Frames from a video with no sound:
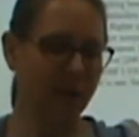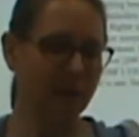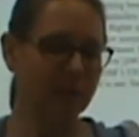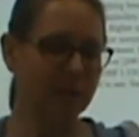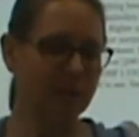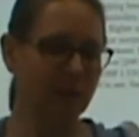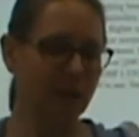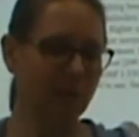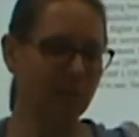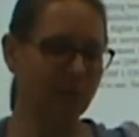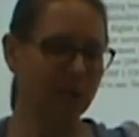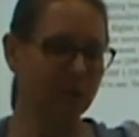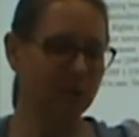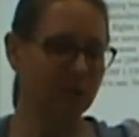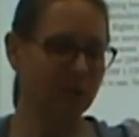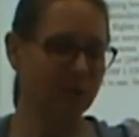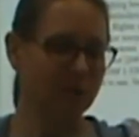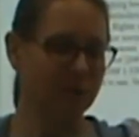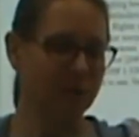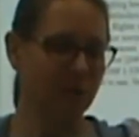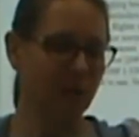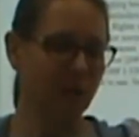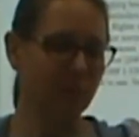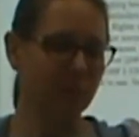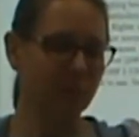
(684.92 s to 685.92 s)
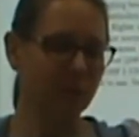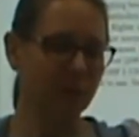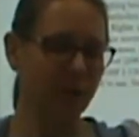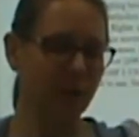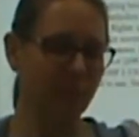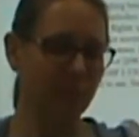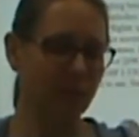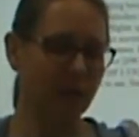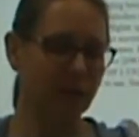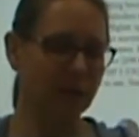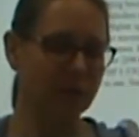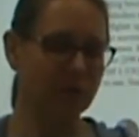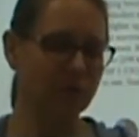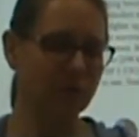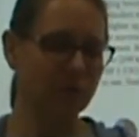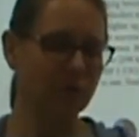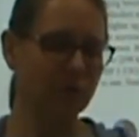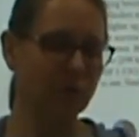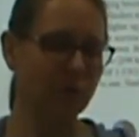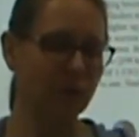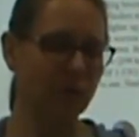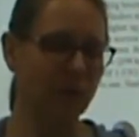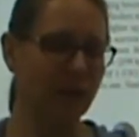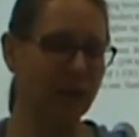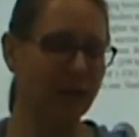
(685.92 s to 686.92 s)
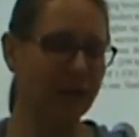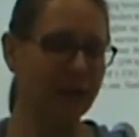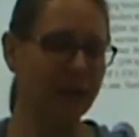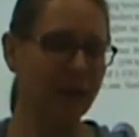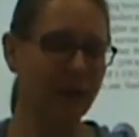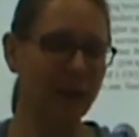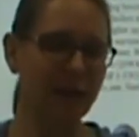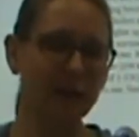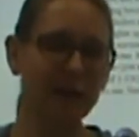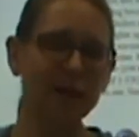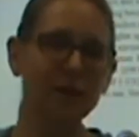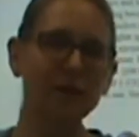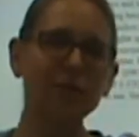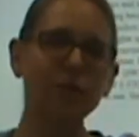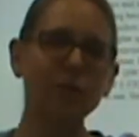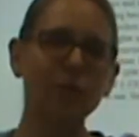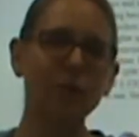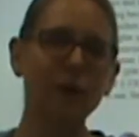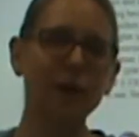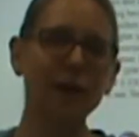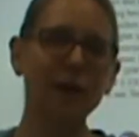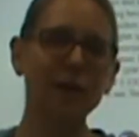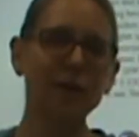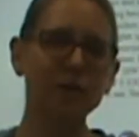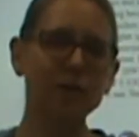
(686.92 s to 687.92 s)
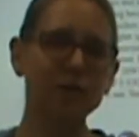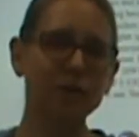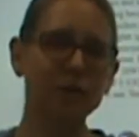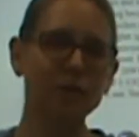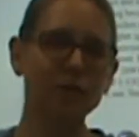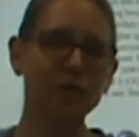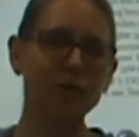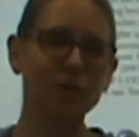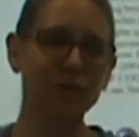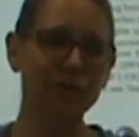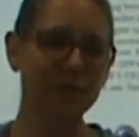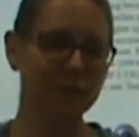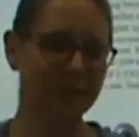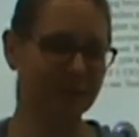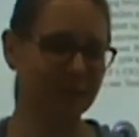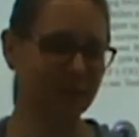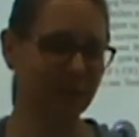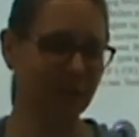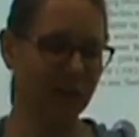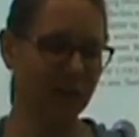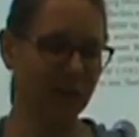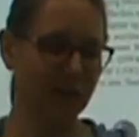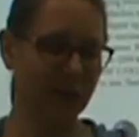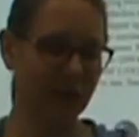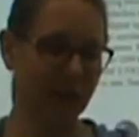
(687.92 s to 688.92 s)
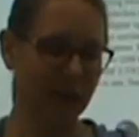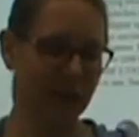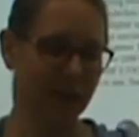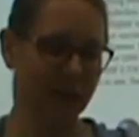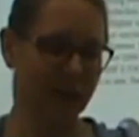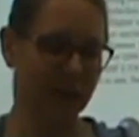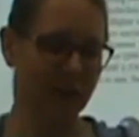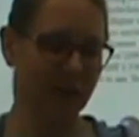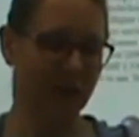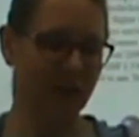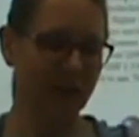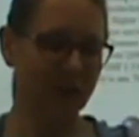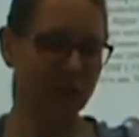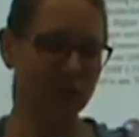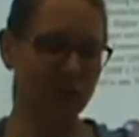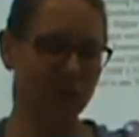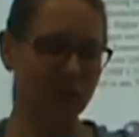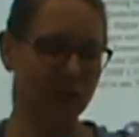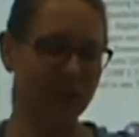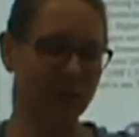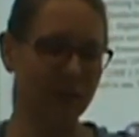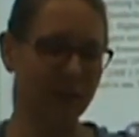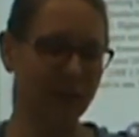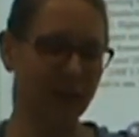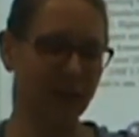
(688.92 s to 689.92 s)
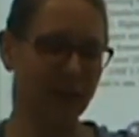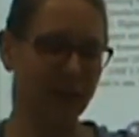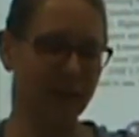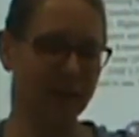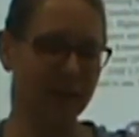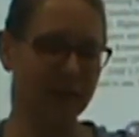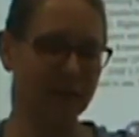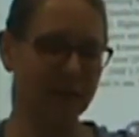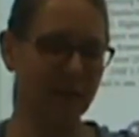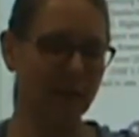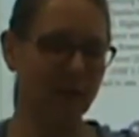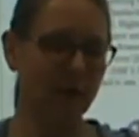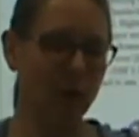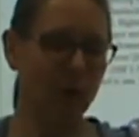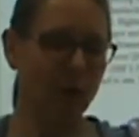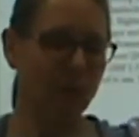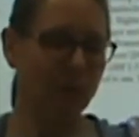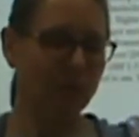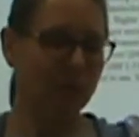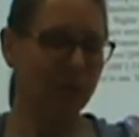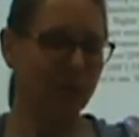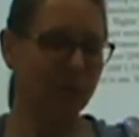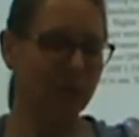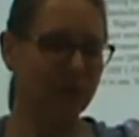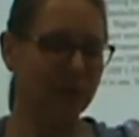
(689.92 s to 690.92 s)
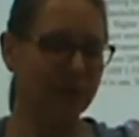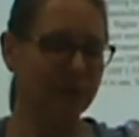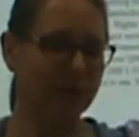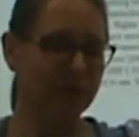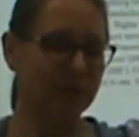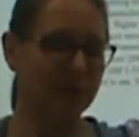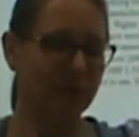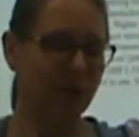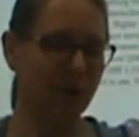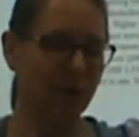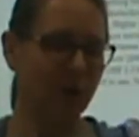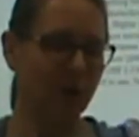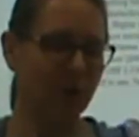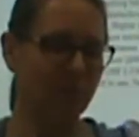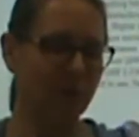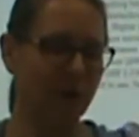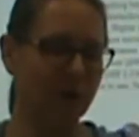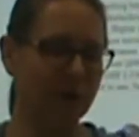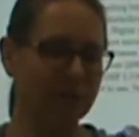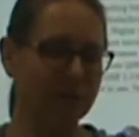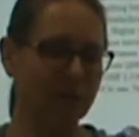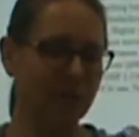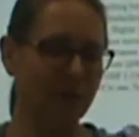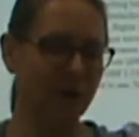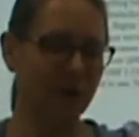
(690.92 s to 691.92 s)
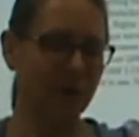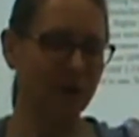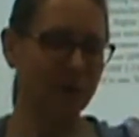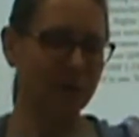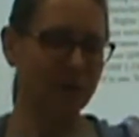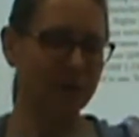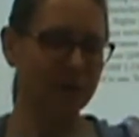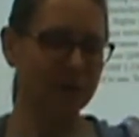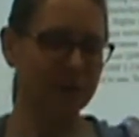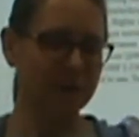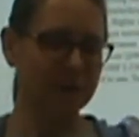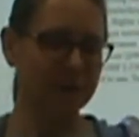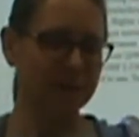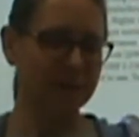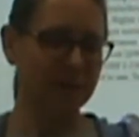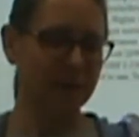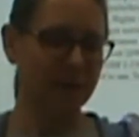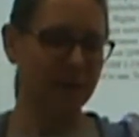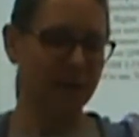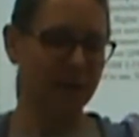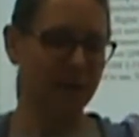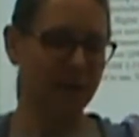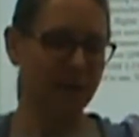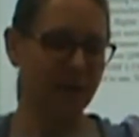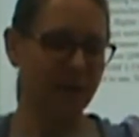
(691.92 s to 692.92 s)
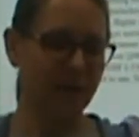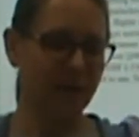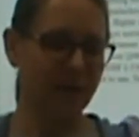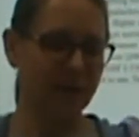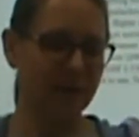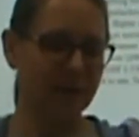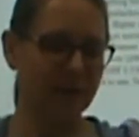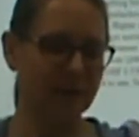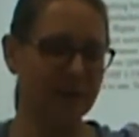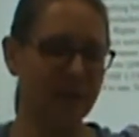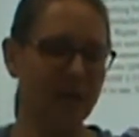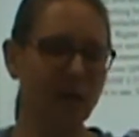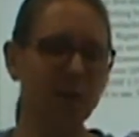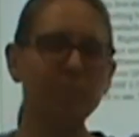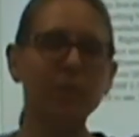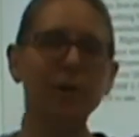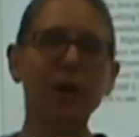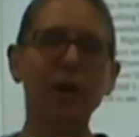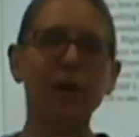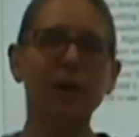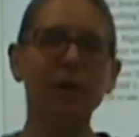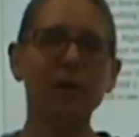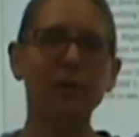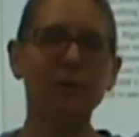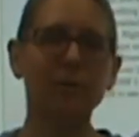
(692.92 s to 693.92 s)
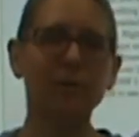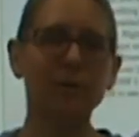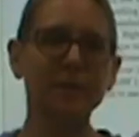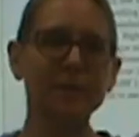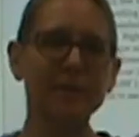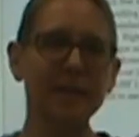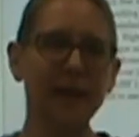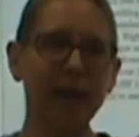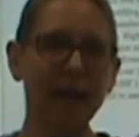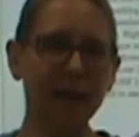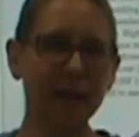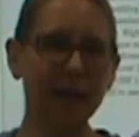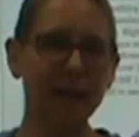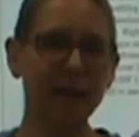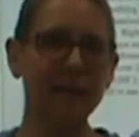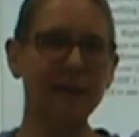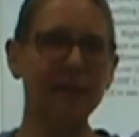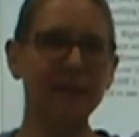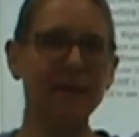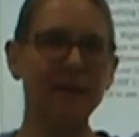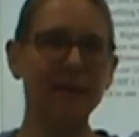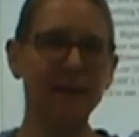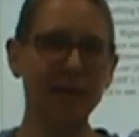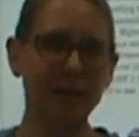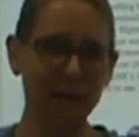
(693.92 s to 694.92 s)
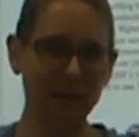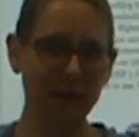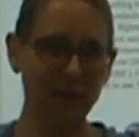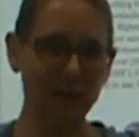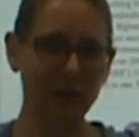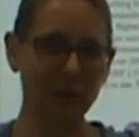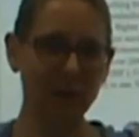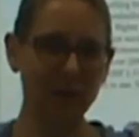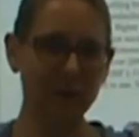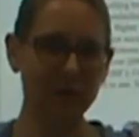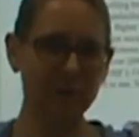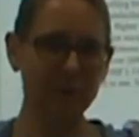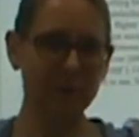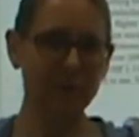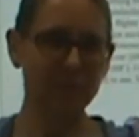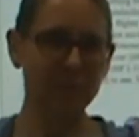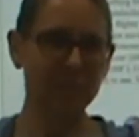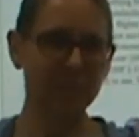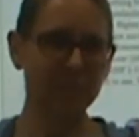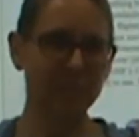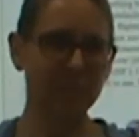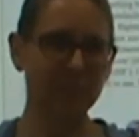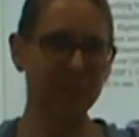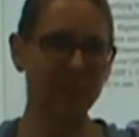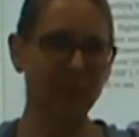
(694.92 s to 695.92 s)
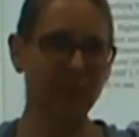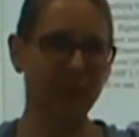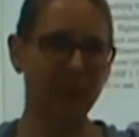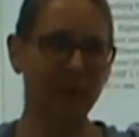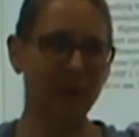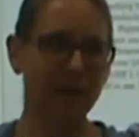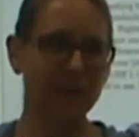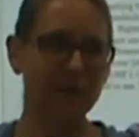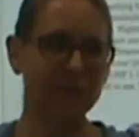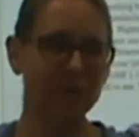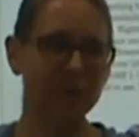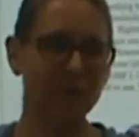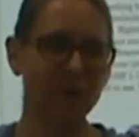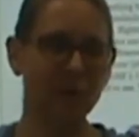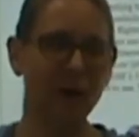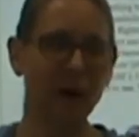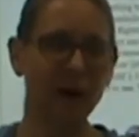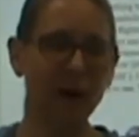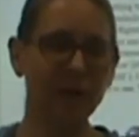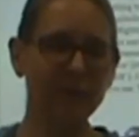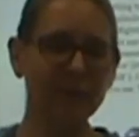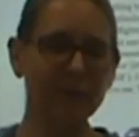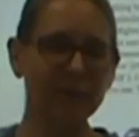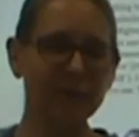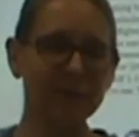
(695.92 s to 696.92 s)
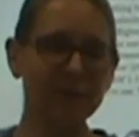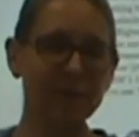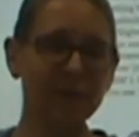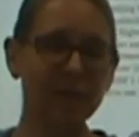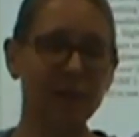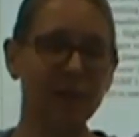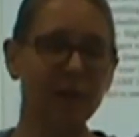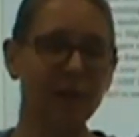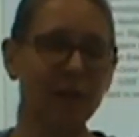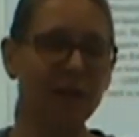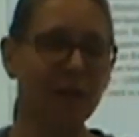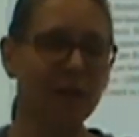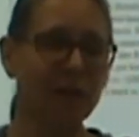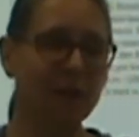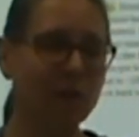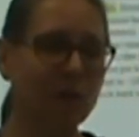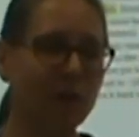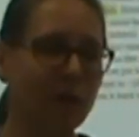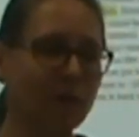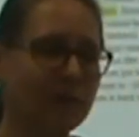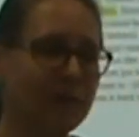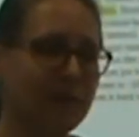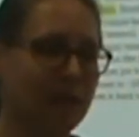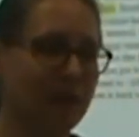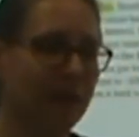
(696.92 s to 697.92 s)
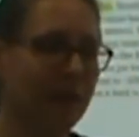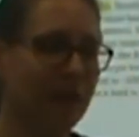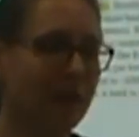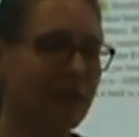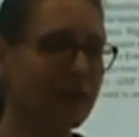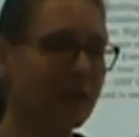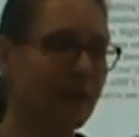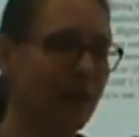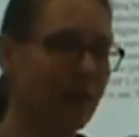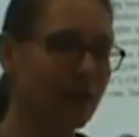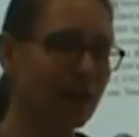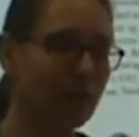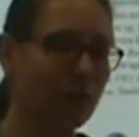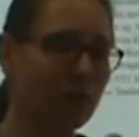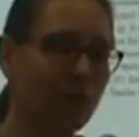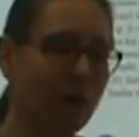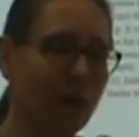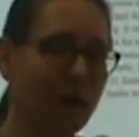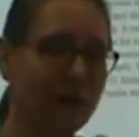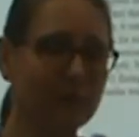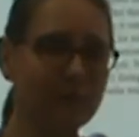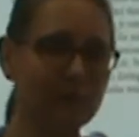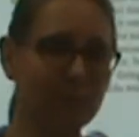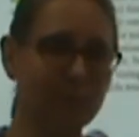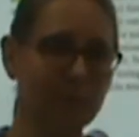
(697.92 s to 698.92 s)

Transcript: Temperatures can plummet to -100 degrees Fahrenheit during the night. Blowing snow makes it harder to see. Tempa was headed here. So obviously, you have to think that you have to